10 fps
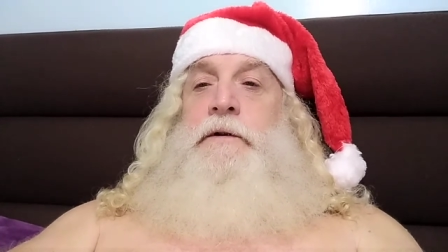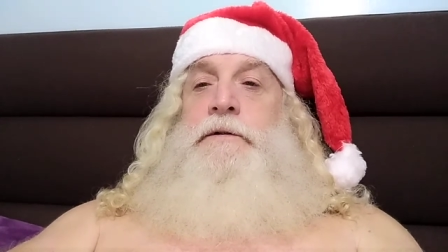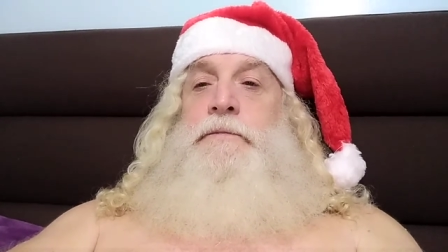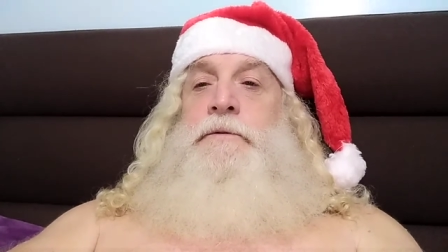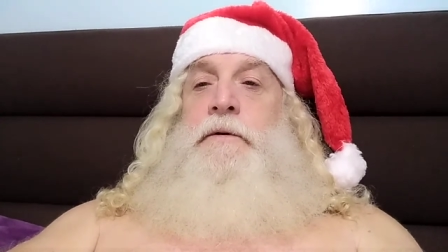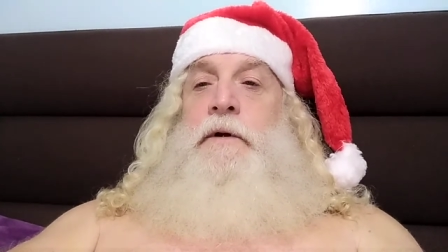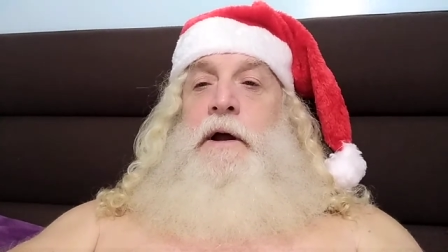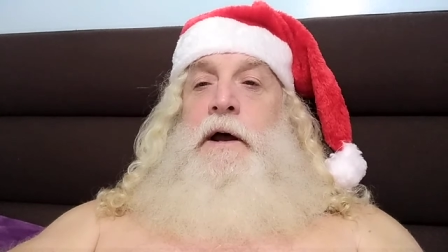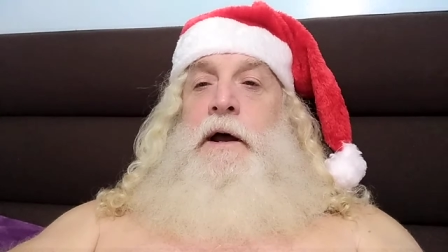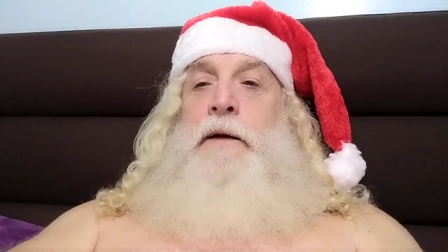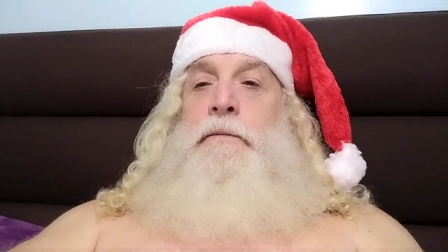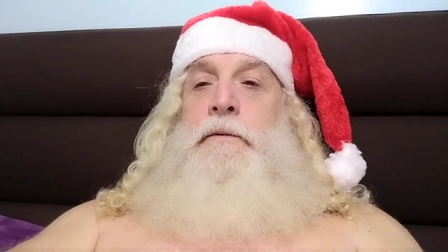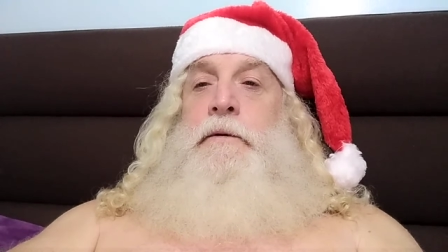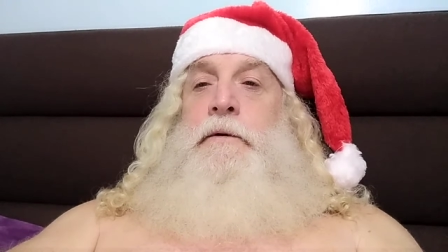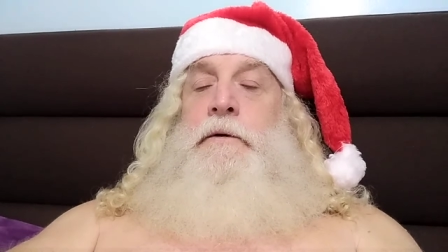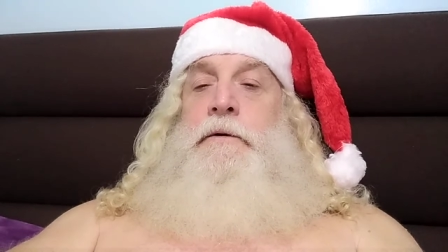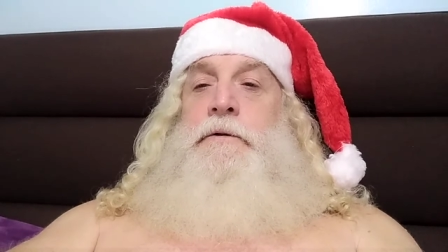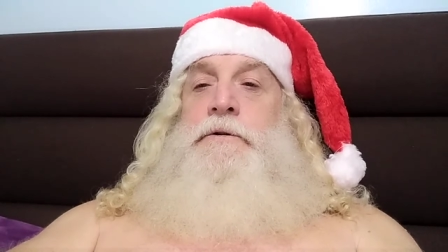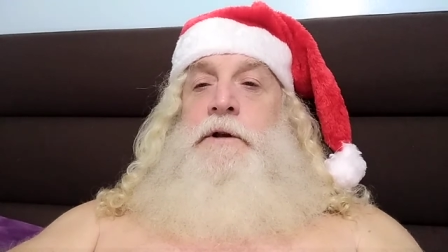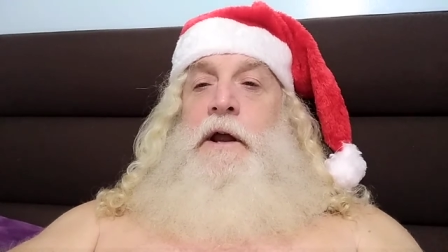and subscribe,
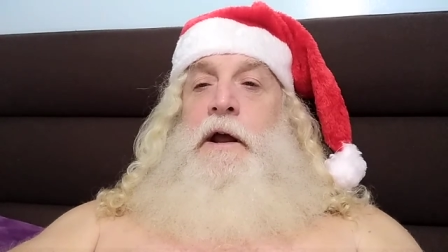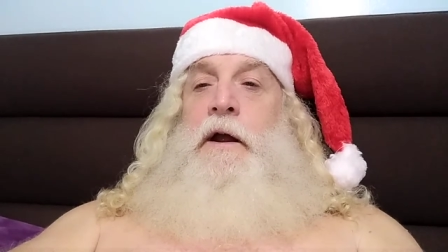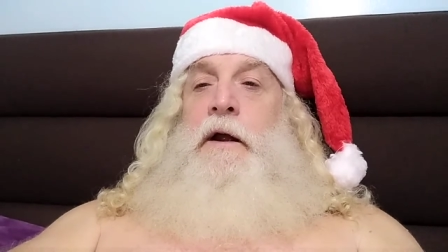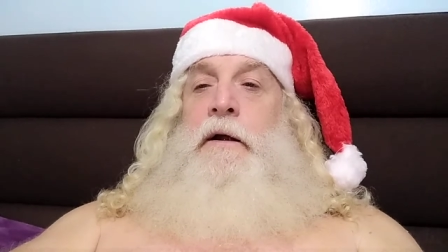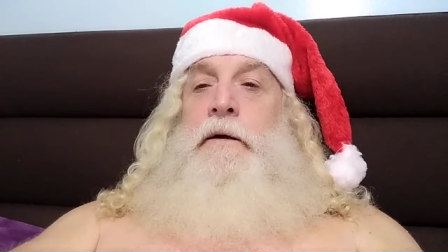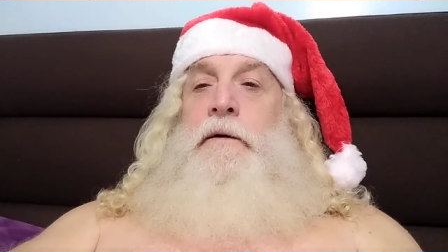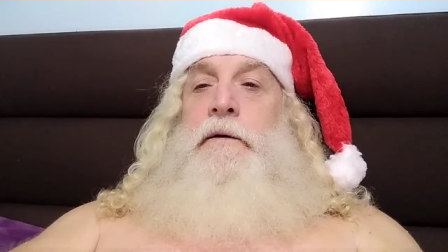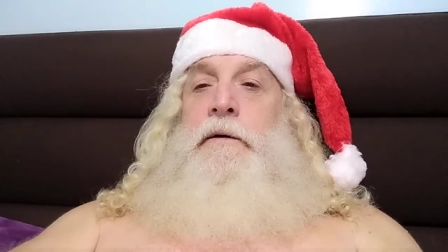share,